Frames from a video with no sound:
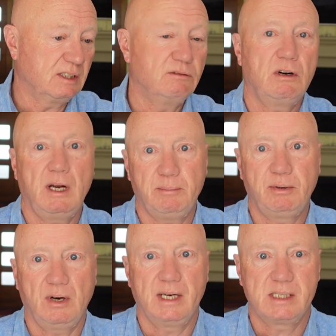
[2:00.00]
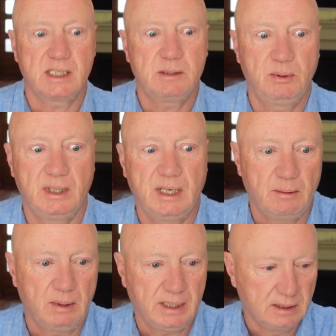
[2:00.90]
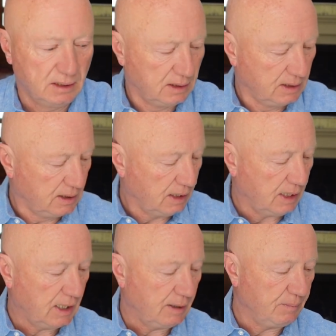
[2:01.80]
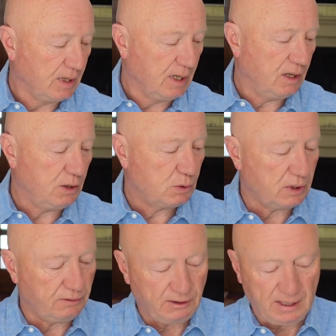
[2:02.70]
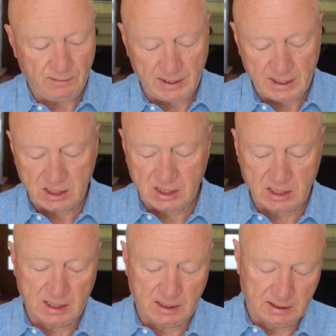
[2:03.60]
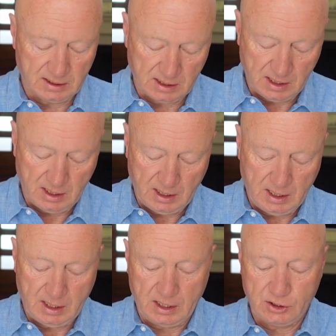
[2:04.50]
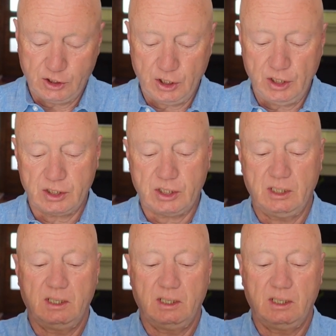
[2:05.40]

the right price, let's put it that way. I also found this shirt,